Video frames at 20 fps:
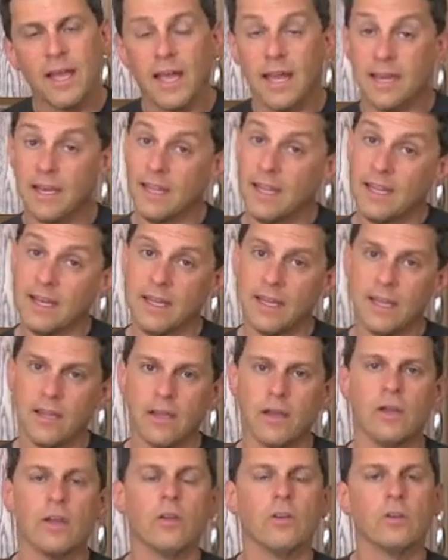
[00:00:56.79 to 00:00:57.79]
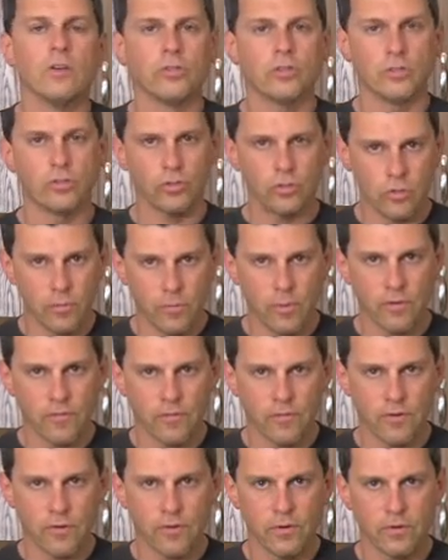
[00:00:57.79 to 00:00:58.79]
and eating
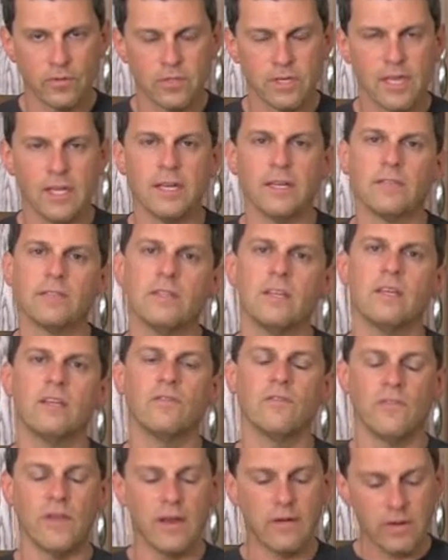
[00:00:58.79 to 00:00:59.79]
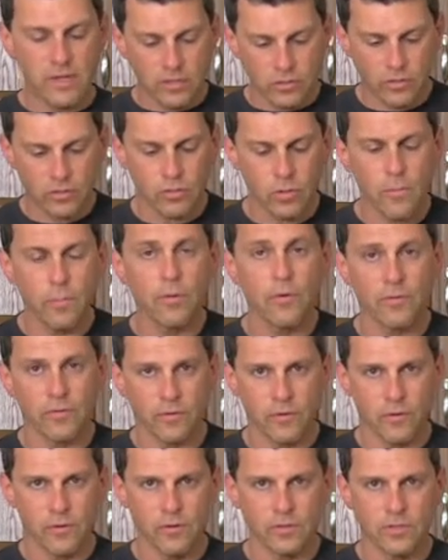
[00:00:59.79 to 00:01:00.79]
superfoods, and it's these very
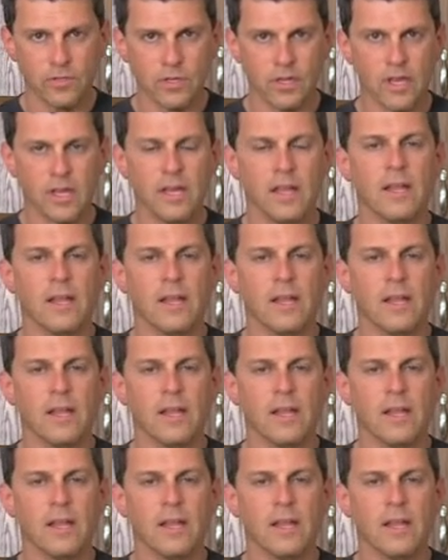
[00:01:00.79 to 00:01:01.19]
superfoods